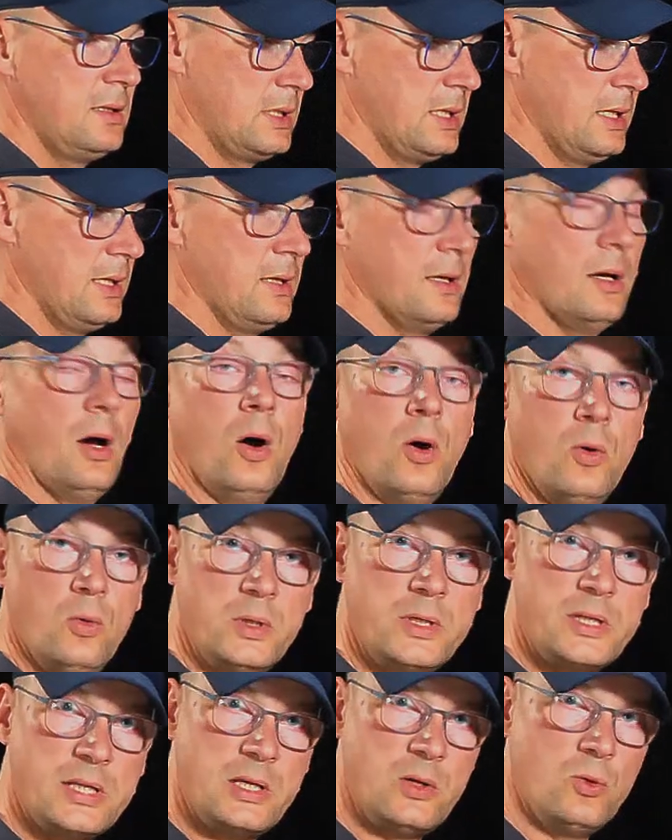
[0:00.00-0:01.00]
the
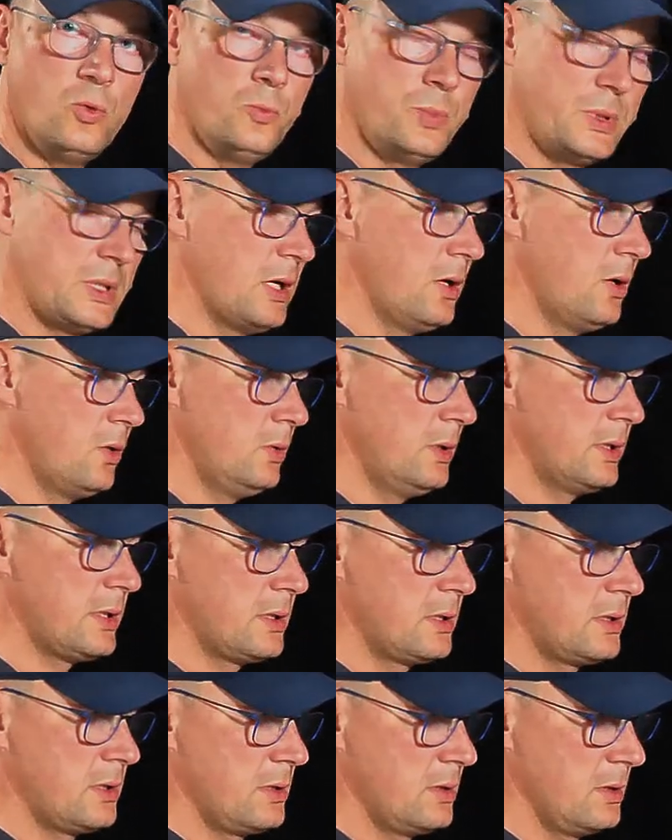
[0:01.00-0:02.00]
whole tube, the whole
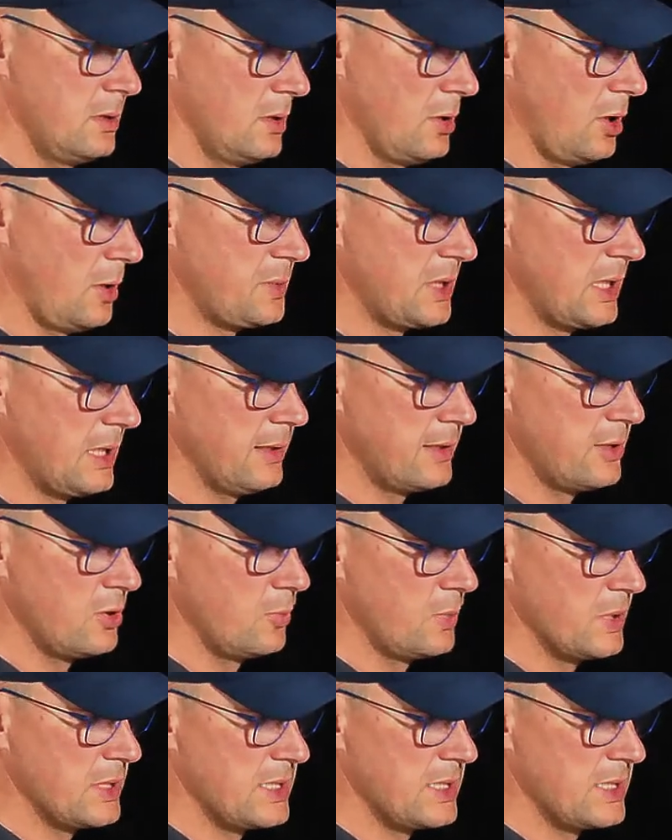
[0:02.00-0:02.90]
optical tube